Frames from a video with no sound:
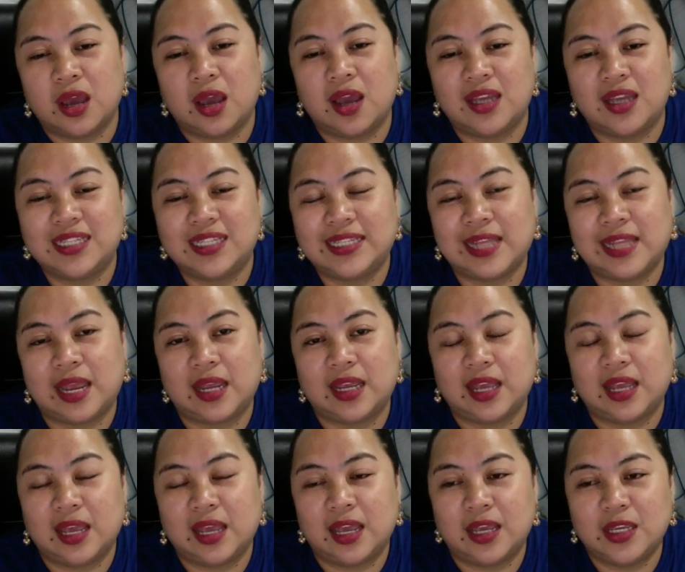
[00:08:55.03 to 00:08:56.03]
it's like
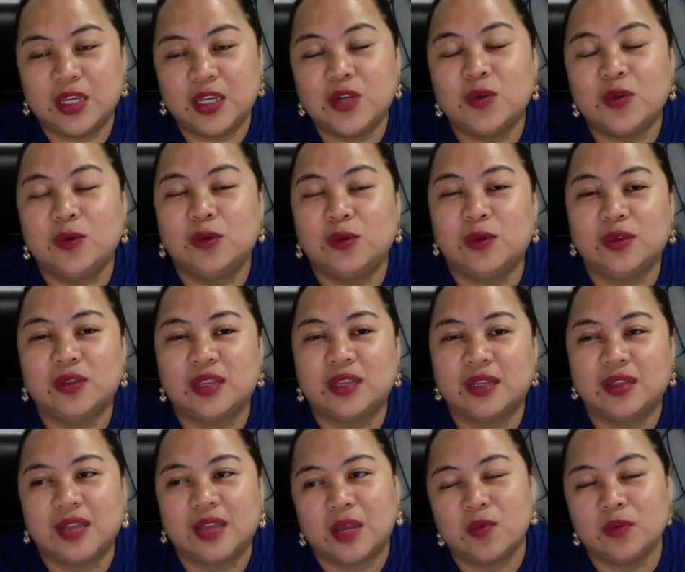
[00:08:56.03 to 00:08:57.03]

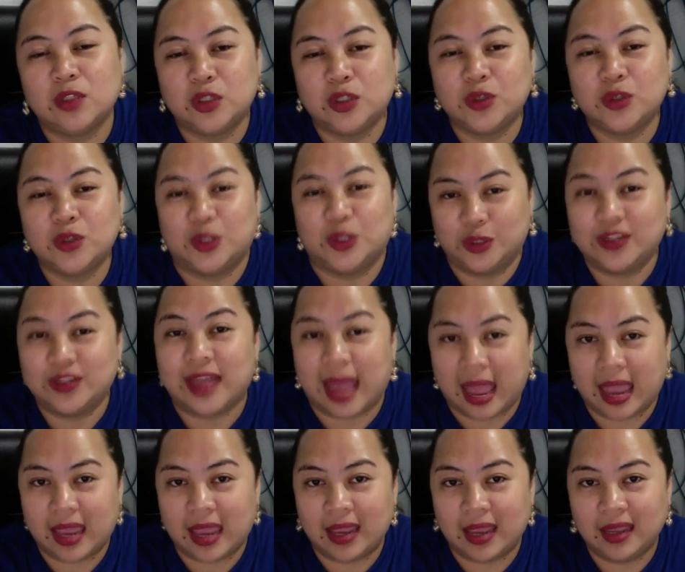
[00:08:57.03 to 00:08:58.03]
they will choose to
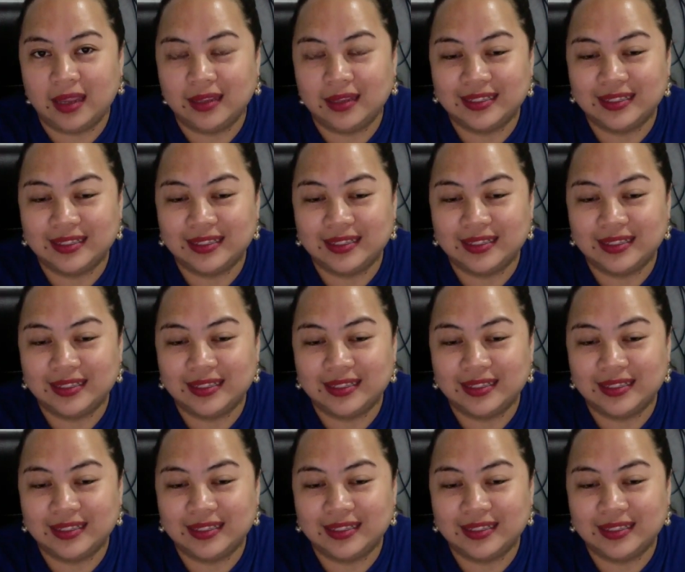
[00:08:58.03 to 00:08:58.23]
die